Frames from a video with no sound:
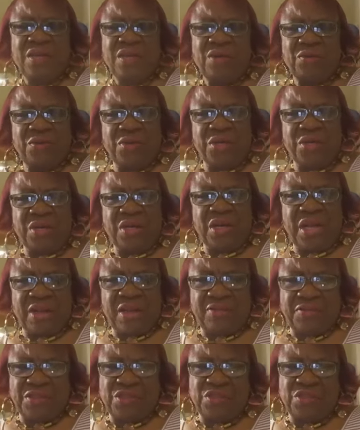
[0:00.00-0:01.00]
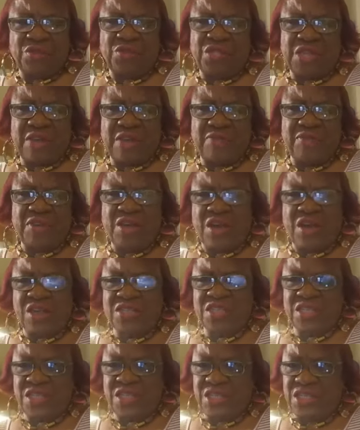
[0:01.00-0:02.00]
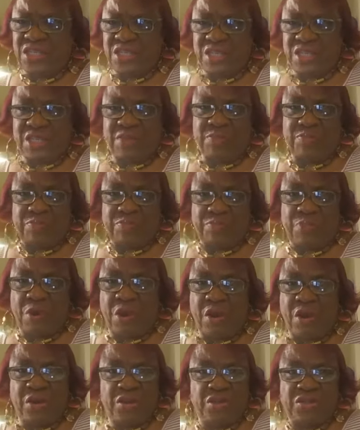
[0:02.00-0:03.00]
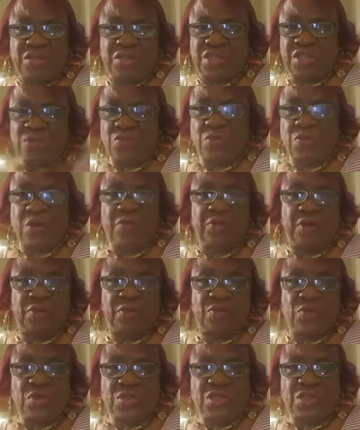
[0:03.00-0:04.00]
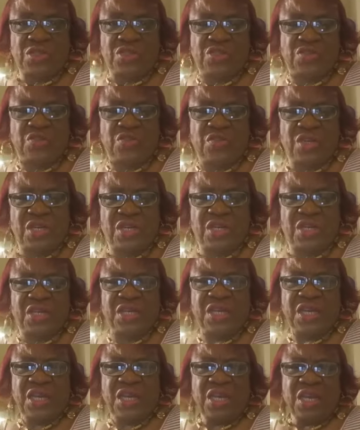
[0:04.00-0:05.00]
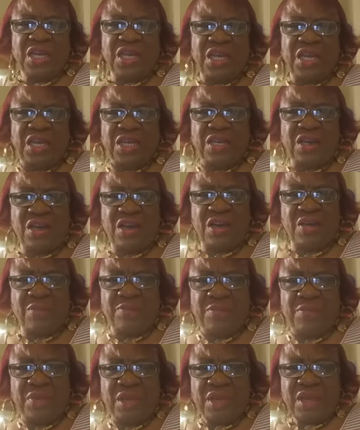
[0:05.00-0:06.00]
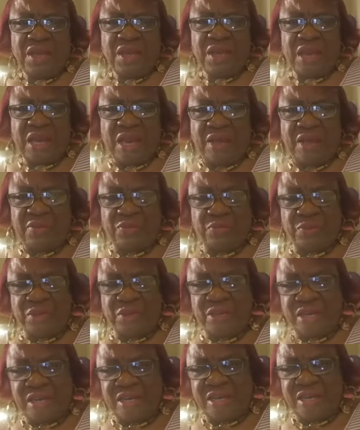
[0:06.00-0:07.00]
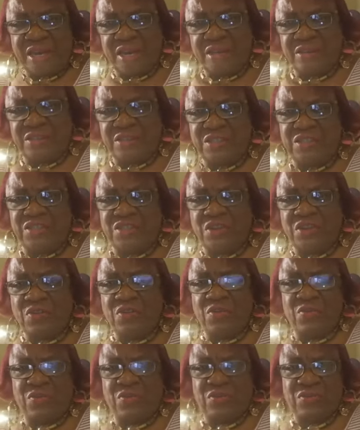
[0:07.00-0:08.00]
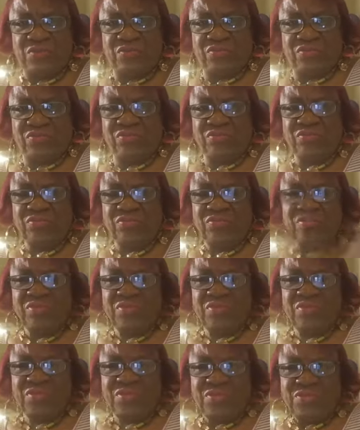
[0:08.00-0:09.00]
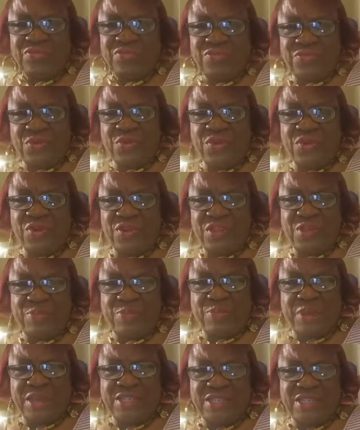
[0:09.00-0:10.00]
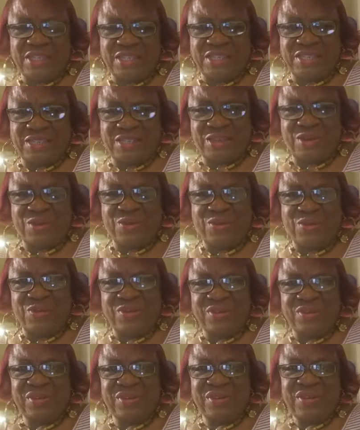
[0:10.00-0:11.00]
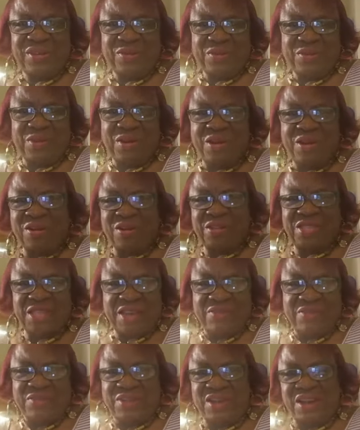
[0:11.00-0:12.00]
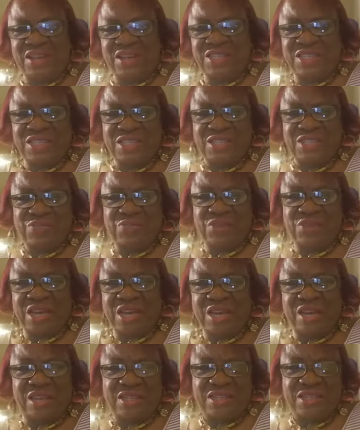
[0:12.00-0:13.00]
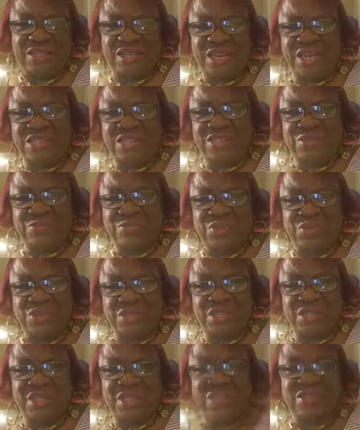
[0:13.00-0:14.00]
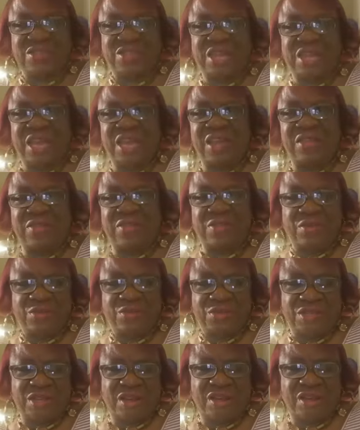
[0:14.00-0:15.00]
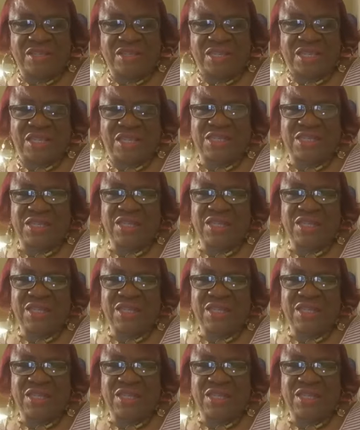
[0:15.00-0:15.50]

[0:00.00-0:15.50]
We're going to have to do 7 continents, and then partners and whoever that wants to join in can come after we lay down a stone for the basic stone with all 7 continents with our international music centers in those continents.